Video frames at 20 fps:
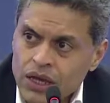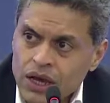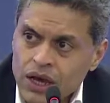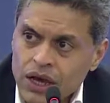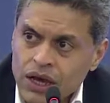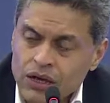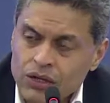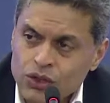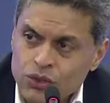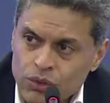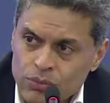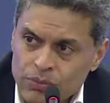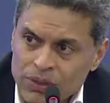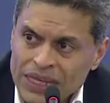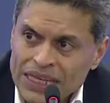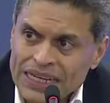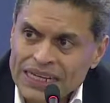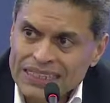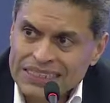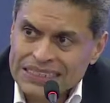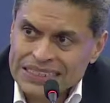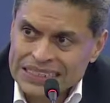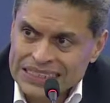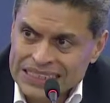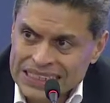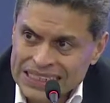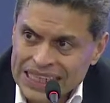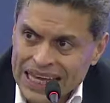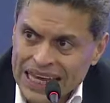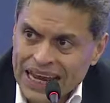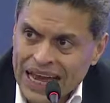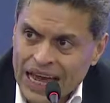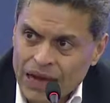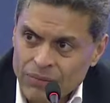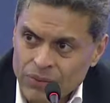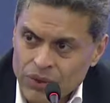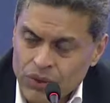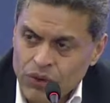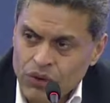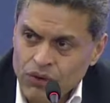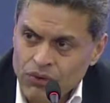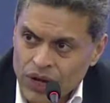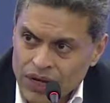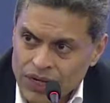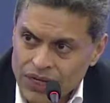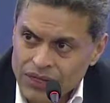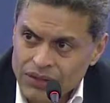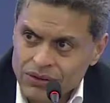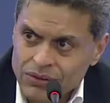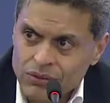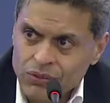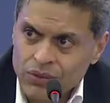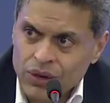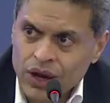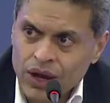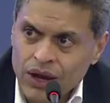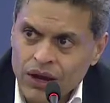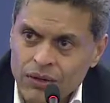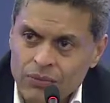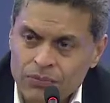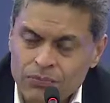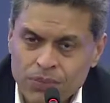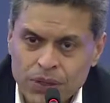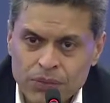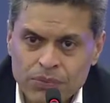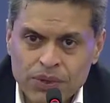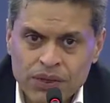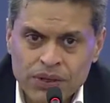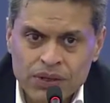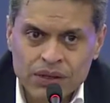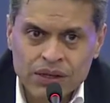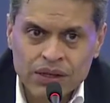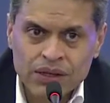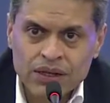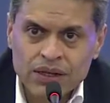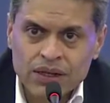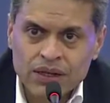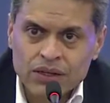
Uh, you are beginning to see that happen already, where people